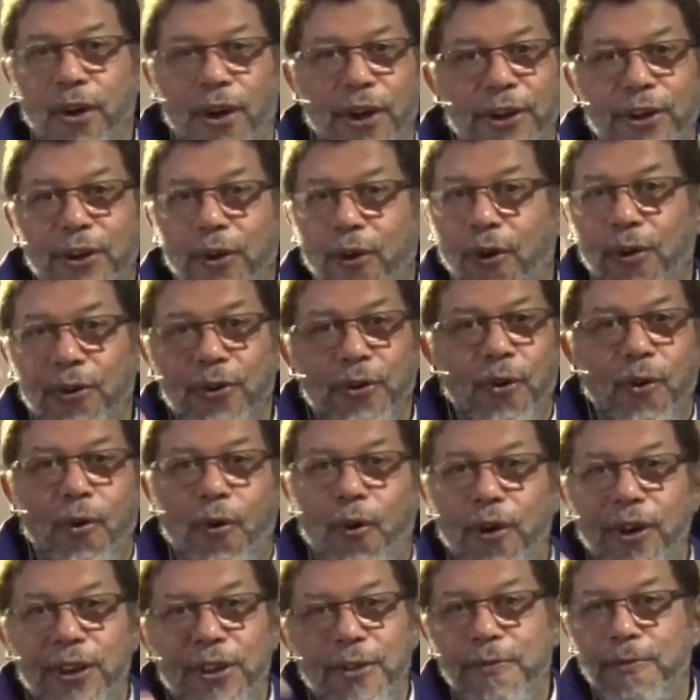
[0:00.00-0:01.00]
on
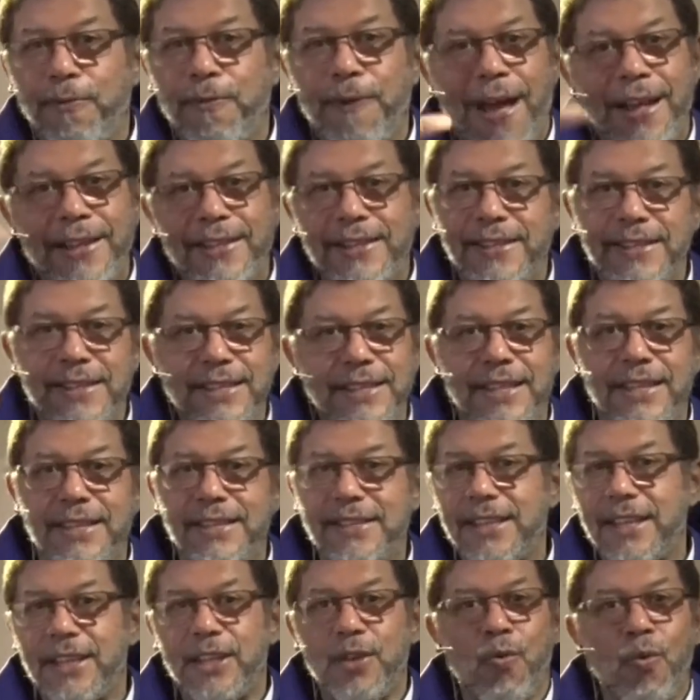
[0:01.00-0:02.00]
all the fanciness
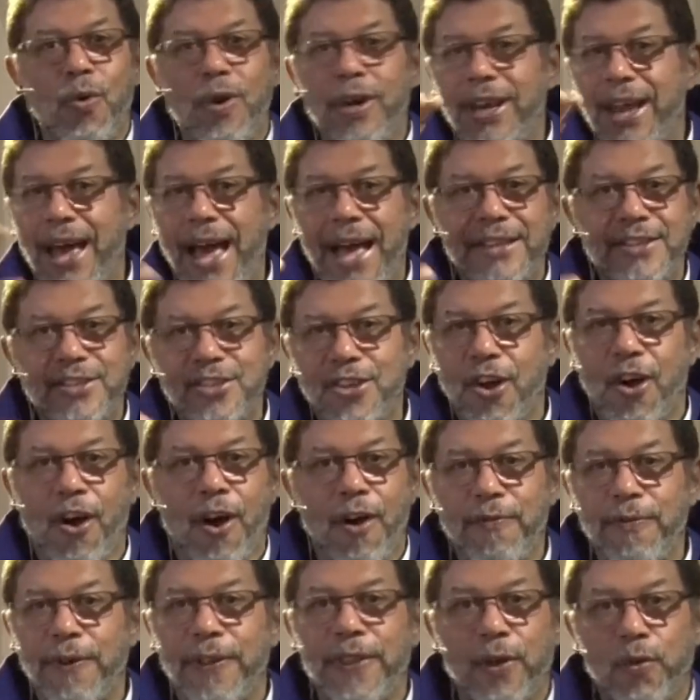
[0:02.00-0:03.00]
that the world has to
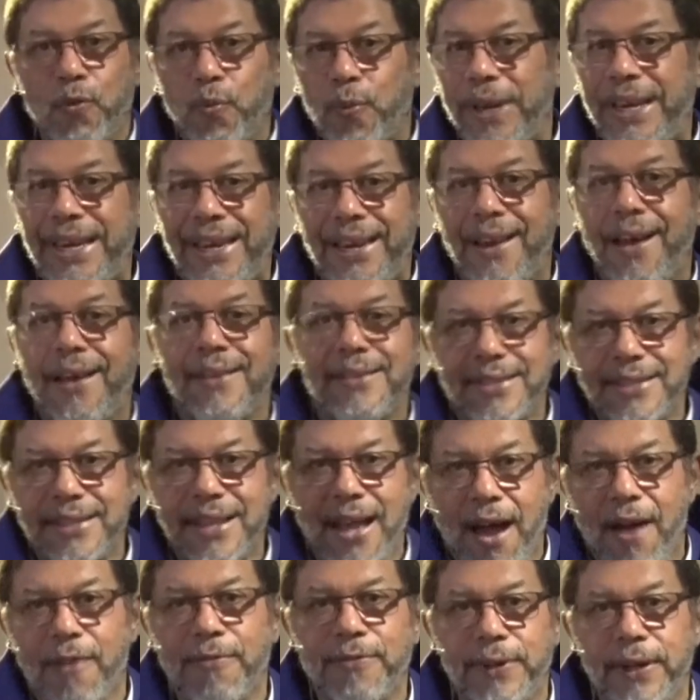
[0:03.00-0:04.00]
offer that we lust
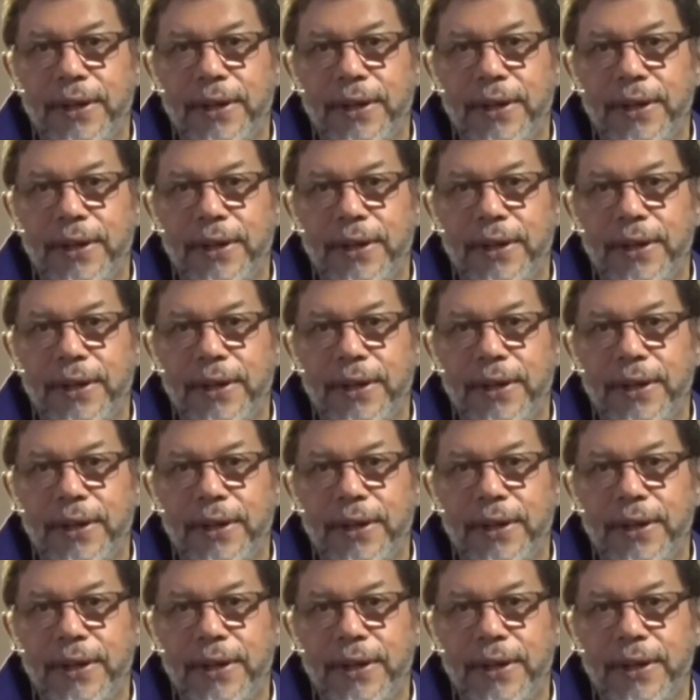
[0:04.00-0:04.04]
after.